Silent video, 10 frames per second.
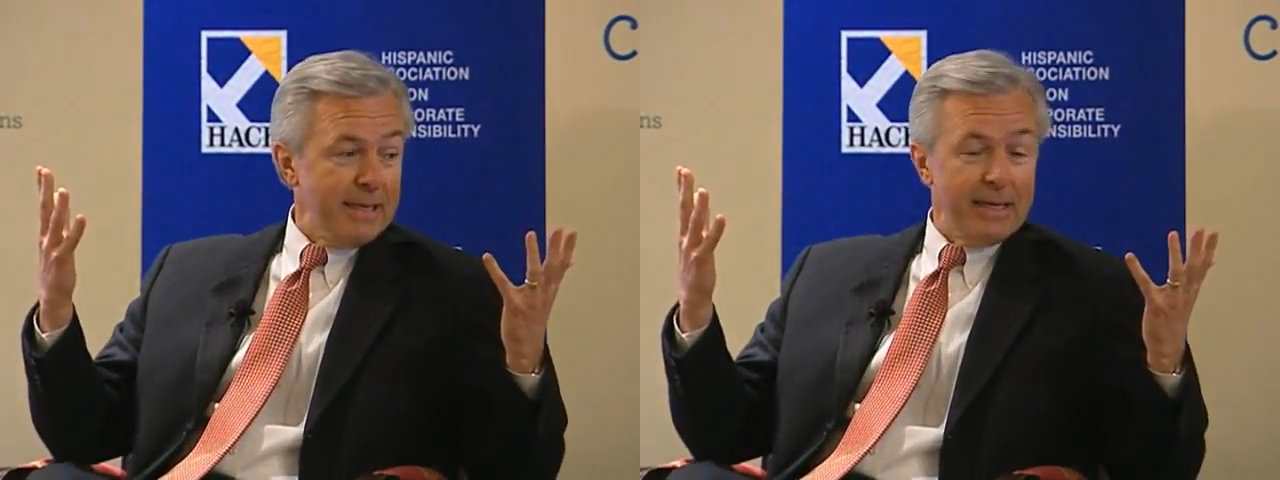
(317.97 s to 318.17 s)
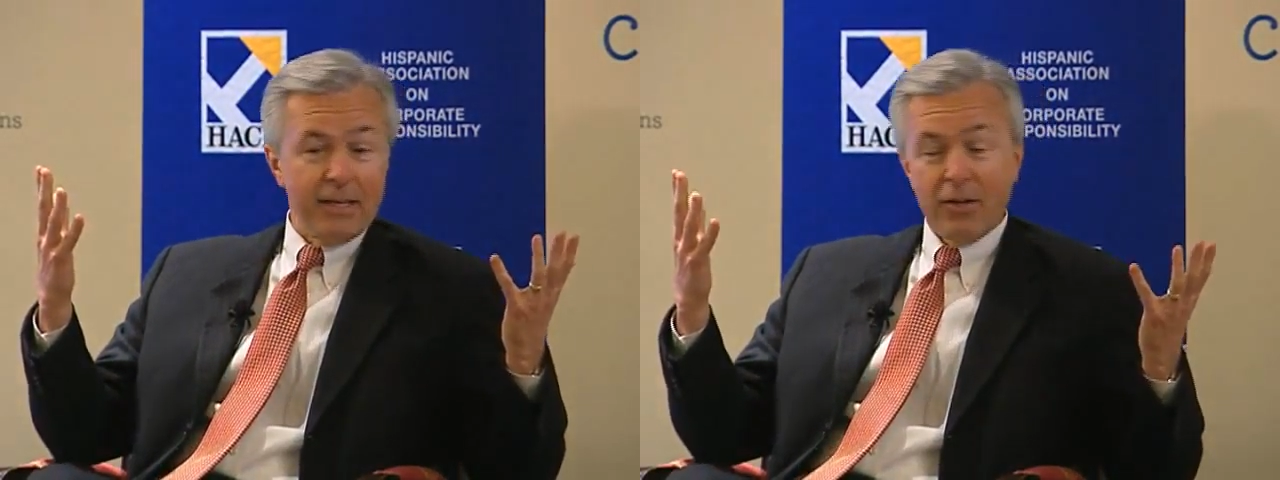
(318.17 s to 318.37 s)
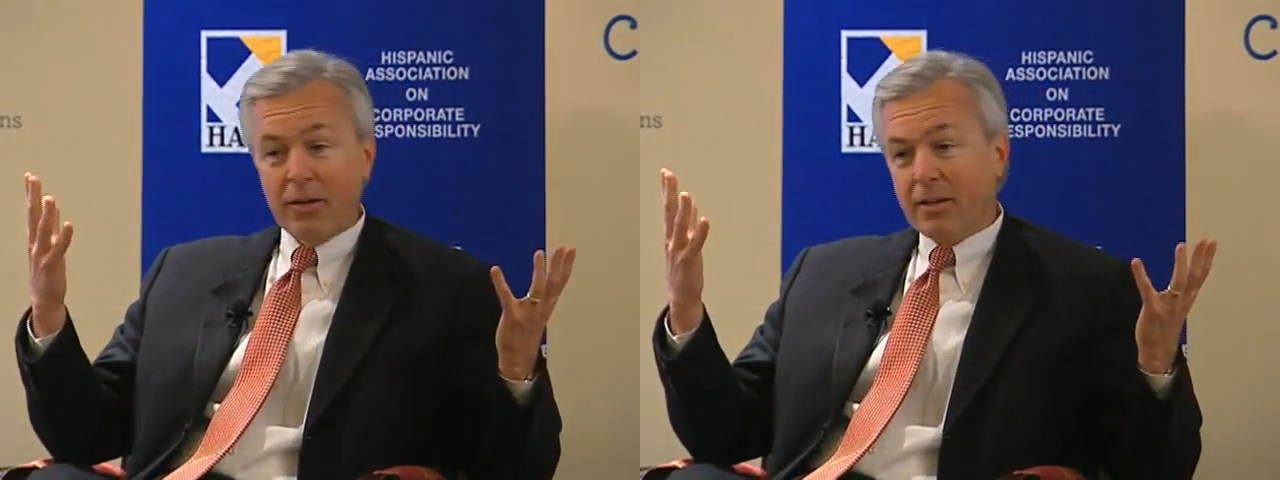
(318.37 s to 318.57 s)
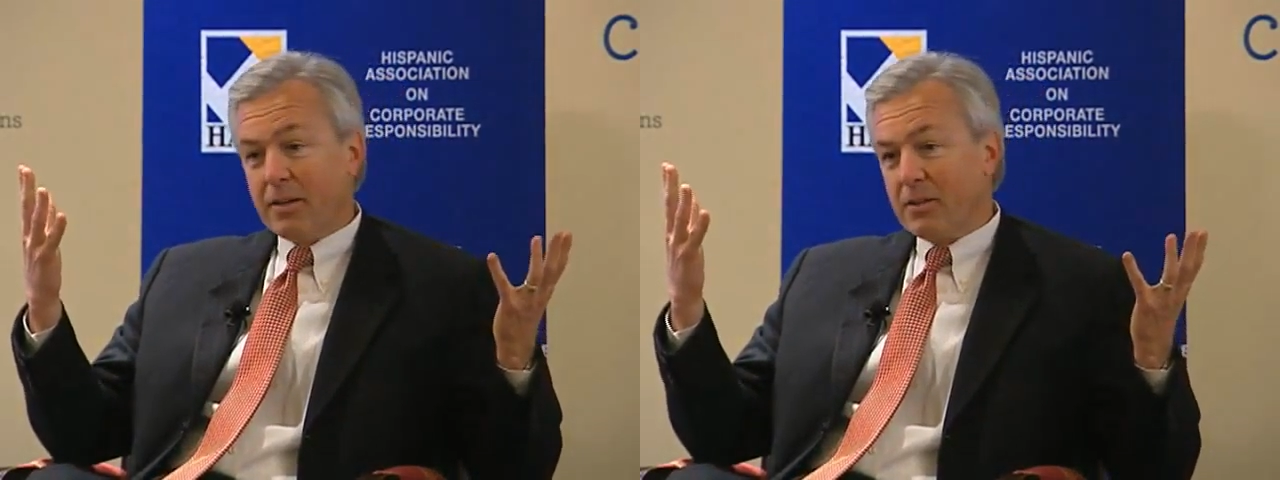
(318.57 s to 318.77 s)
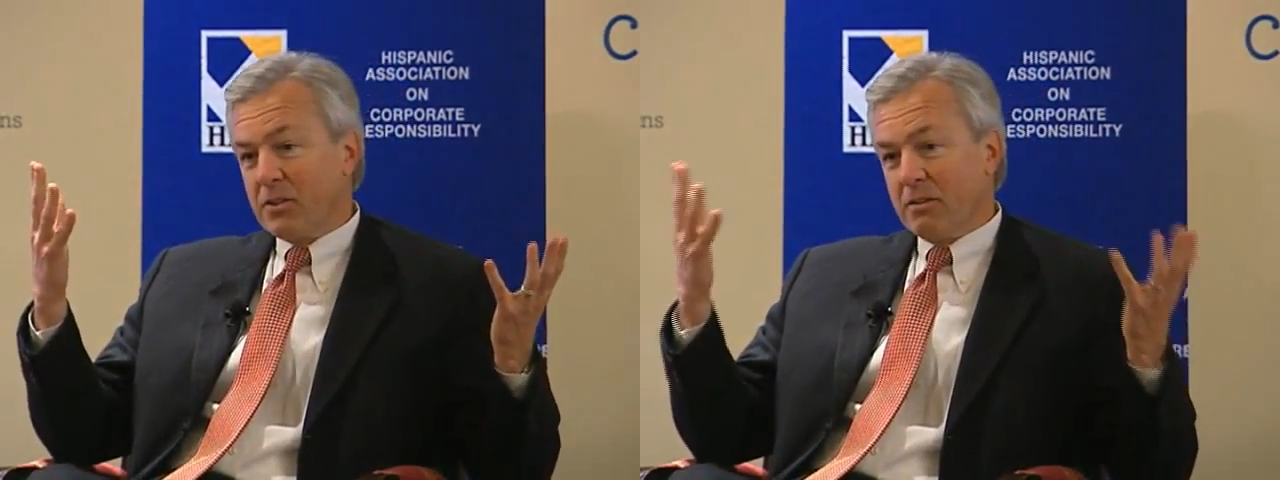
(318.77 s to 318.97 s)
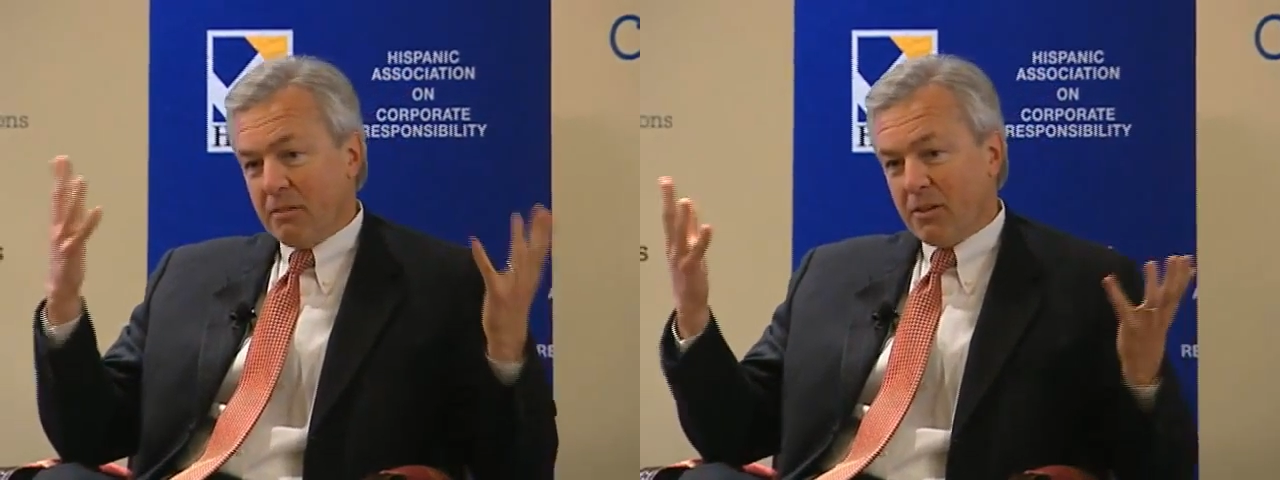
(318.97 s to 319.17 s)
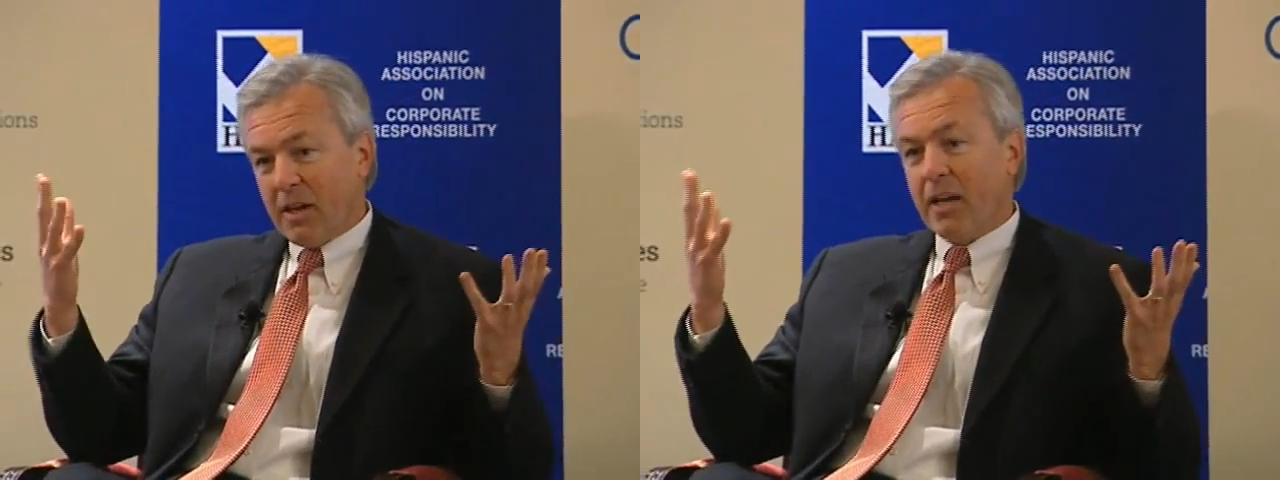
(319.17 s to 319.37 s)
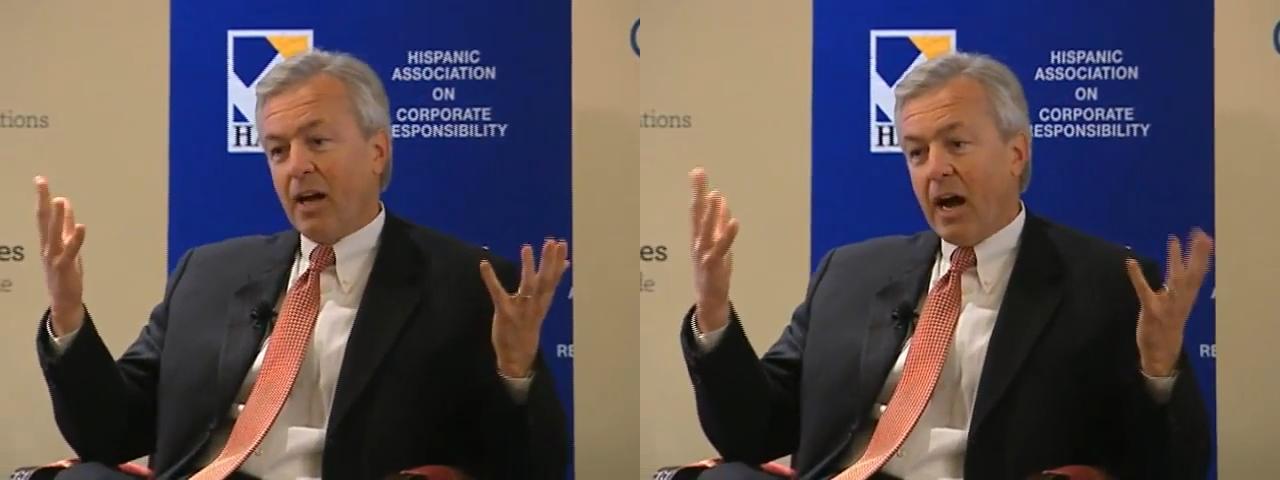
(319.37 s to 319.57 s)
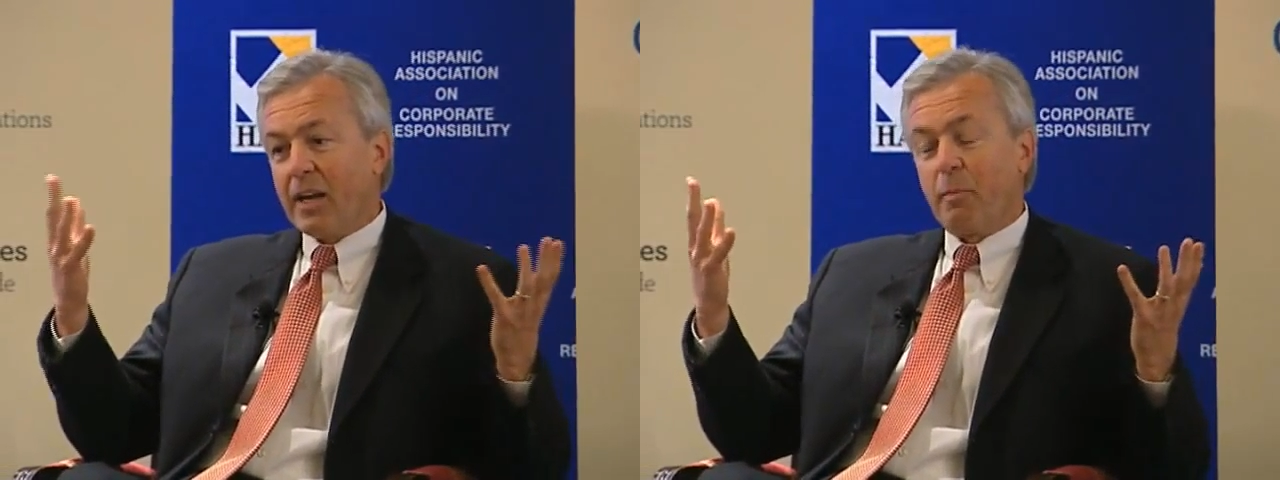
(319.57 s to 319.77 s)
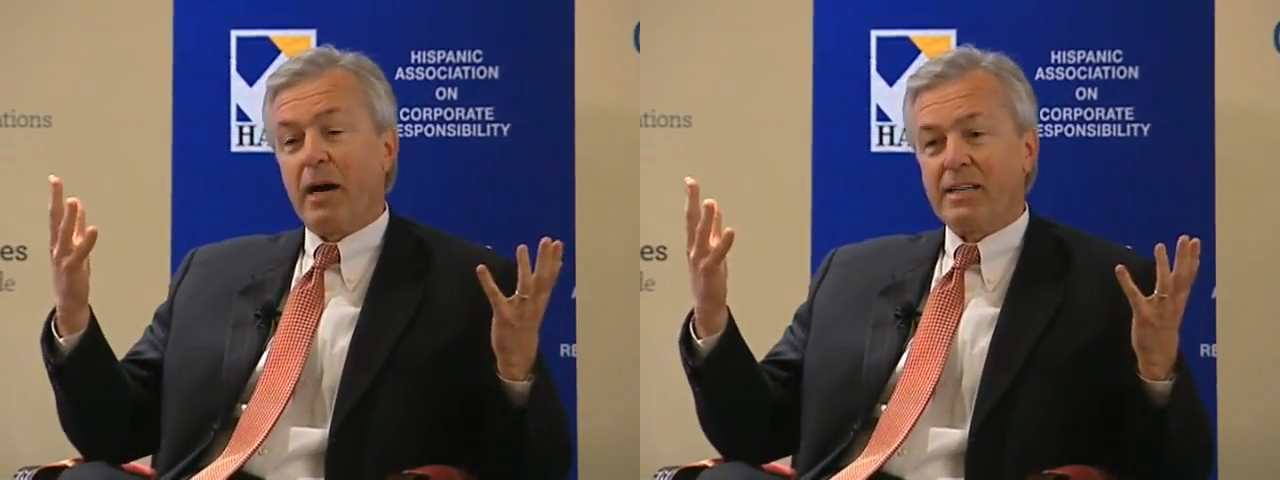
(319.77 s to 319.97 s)
You know, you're kind of
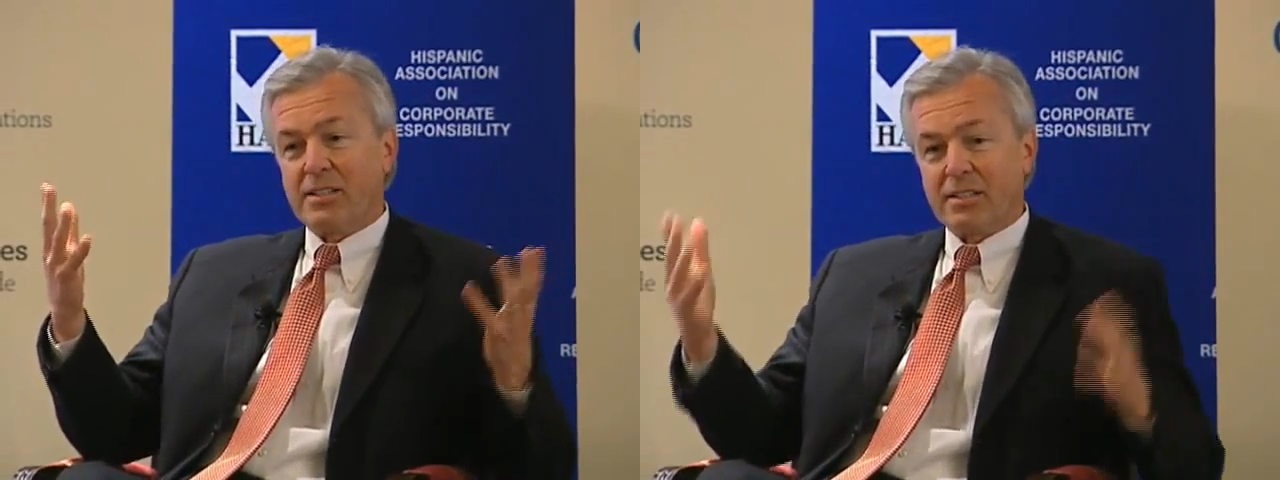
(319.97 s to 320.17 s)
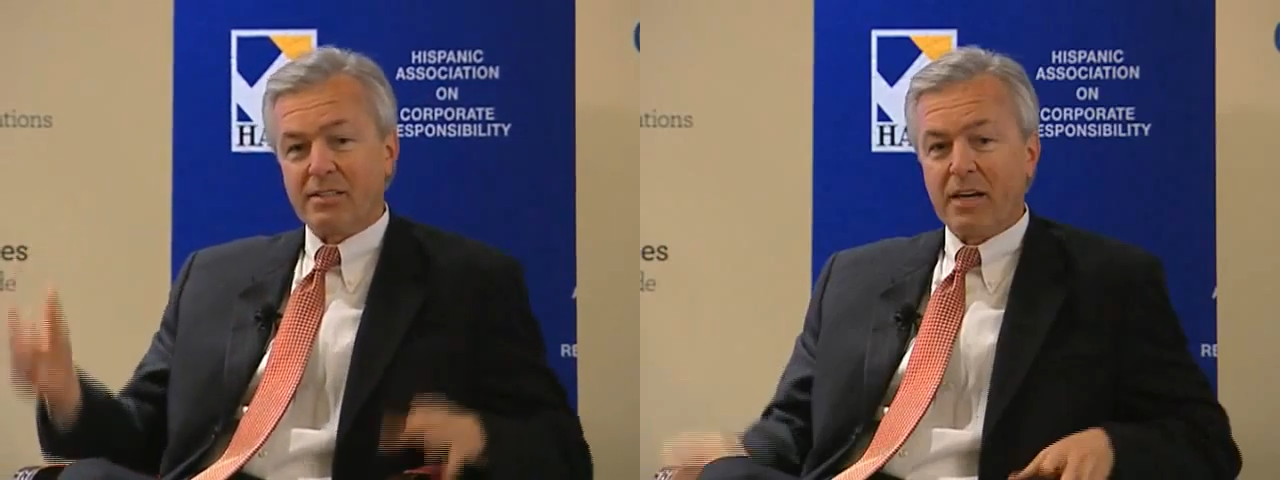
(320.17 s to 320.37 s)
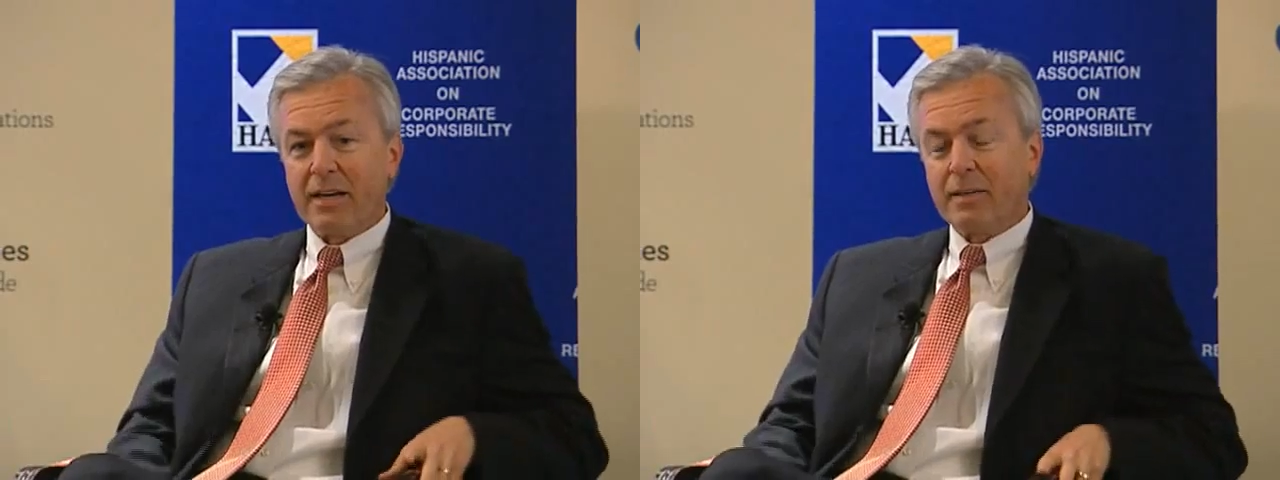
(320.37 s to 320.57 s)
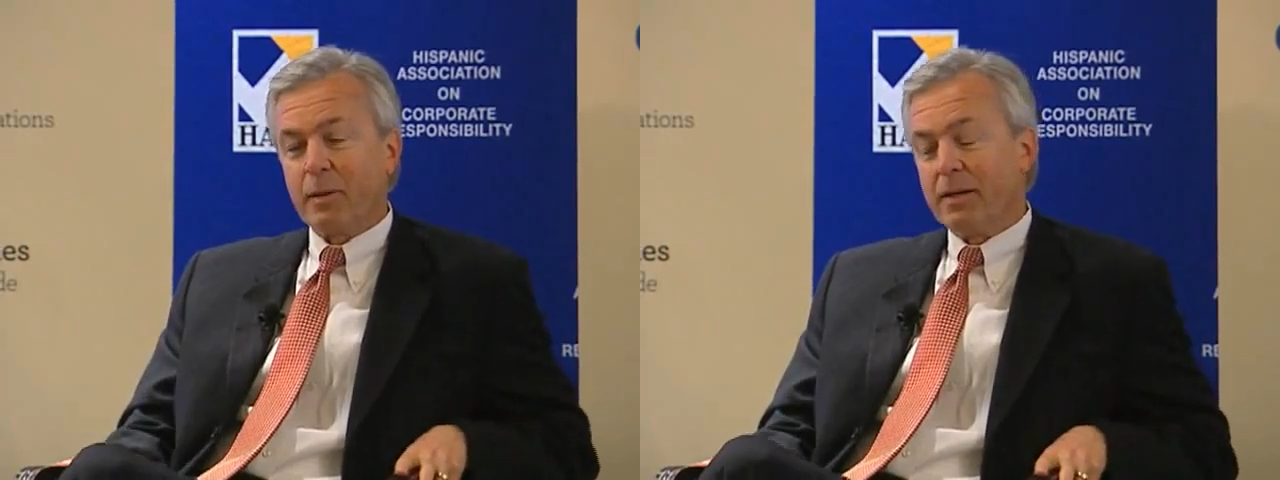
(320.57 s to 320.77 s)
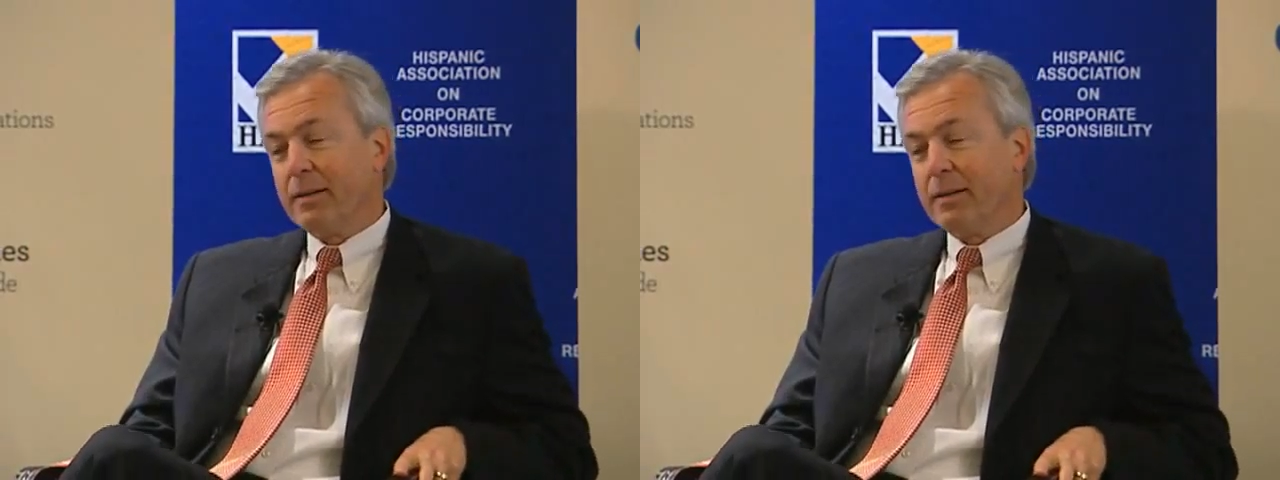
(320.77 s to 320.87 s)
out of bosses to talk about.